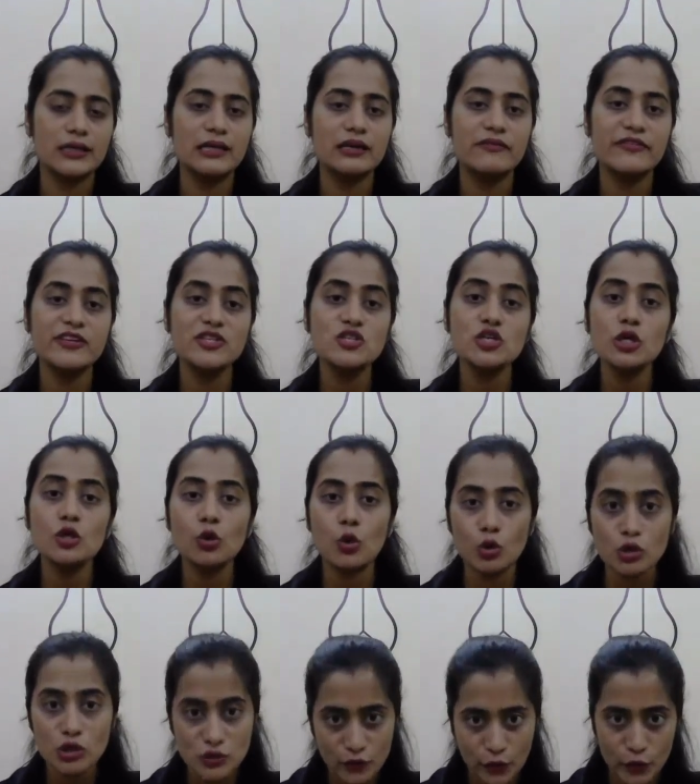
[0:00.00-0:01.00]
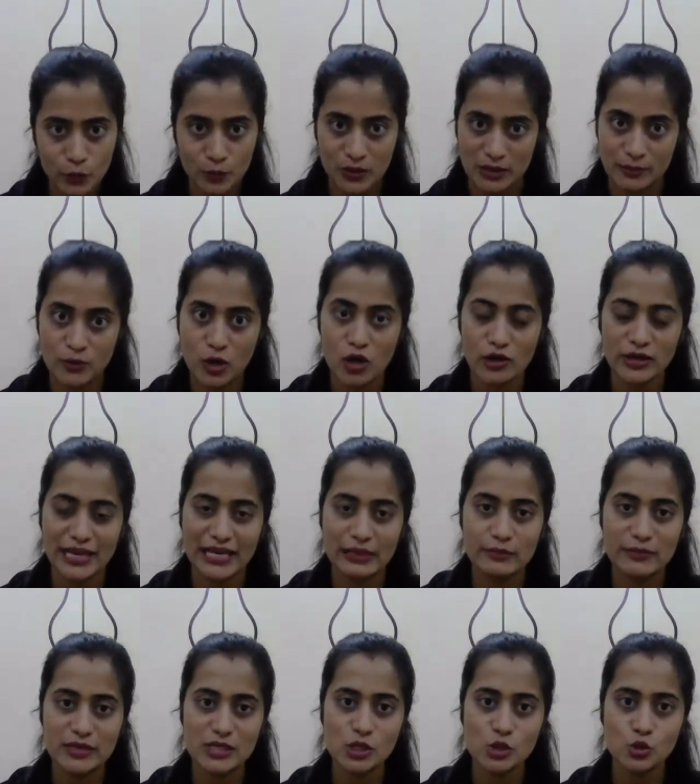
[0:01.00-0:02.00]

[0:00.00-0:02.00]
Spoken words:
revision notes for P block elements.